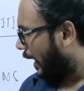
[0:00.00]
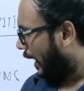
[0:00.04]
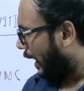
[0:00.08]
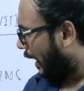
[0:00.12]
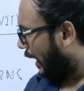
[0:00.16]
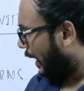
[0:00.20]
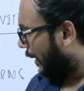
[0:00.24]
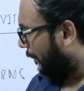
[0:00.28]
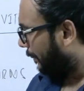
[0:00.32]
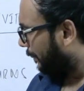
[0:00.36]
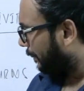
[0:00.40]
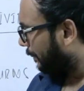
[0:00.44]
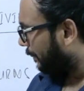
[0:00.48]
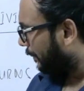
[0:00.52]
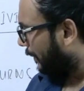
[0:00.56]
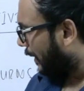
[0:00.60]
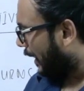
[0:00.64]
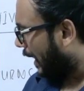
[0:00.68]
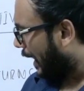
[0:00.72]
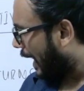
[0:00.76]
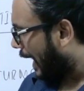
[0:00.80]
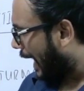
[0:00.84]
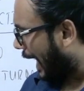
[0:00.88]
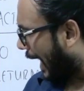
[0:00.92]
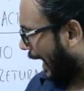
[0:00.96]

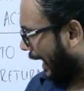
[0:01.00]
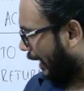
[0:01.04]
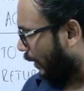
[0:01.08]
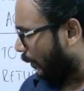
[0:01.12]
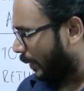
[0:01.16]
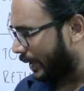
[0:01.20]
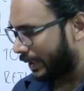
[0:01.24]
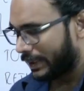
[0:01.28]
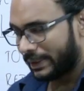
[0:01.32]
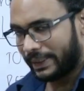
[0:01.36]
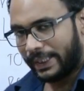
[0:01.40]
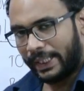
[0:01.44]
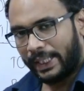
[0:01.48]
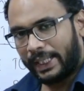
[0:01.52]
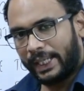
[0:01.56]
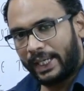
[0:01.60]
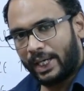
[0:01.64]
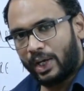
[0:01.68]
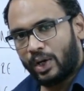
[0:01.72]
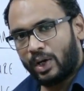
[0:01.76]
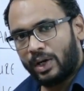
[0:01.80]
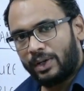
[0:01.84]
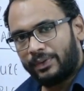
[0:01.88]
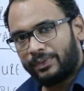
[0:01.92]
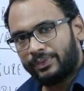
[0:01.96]
I will take
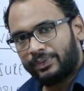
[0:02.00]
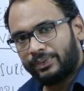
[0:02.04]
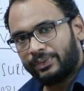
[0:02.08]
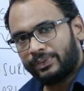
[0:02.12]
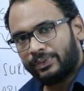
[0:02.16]
care of